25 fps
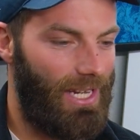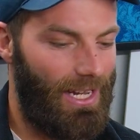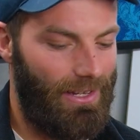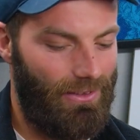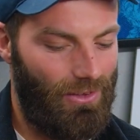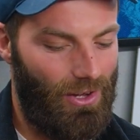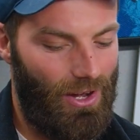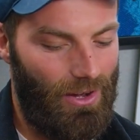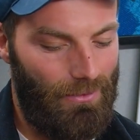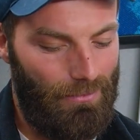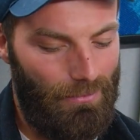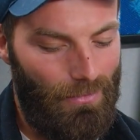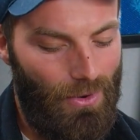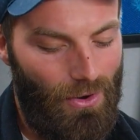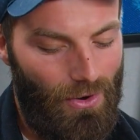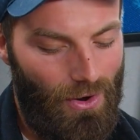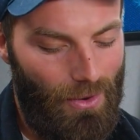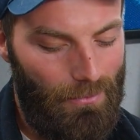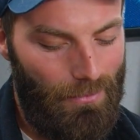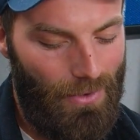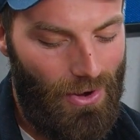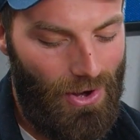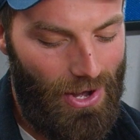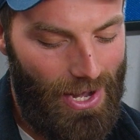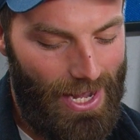And like
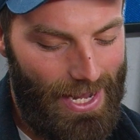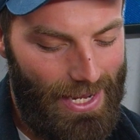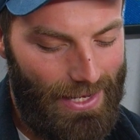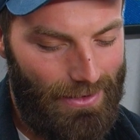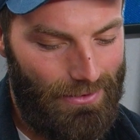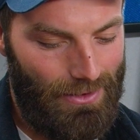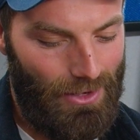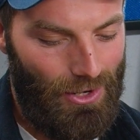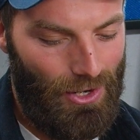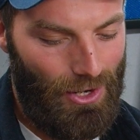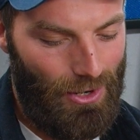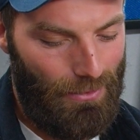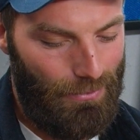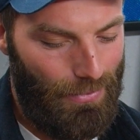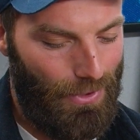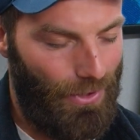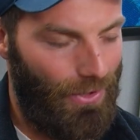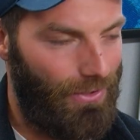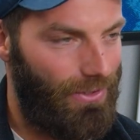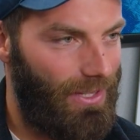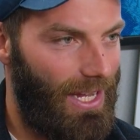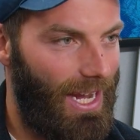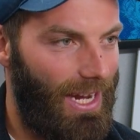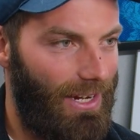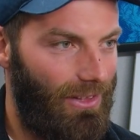on my
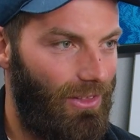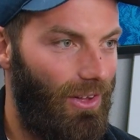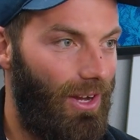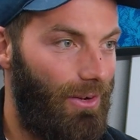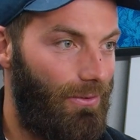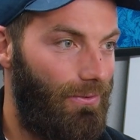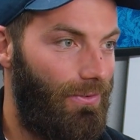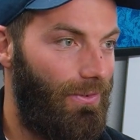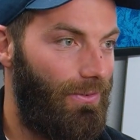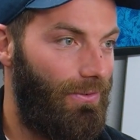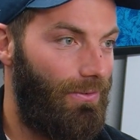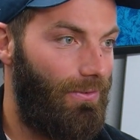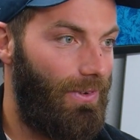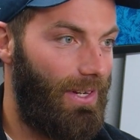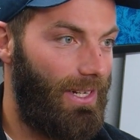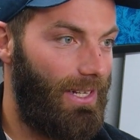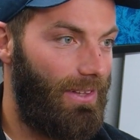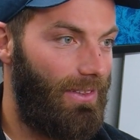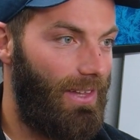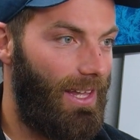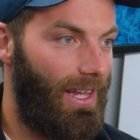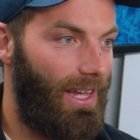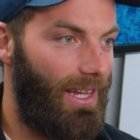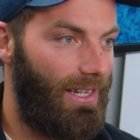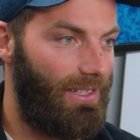birthday, like fit
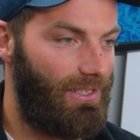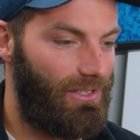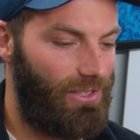in there.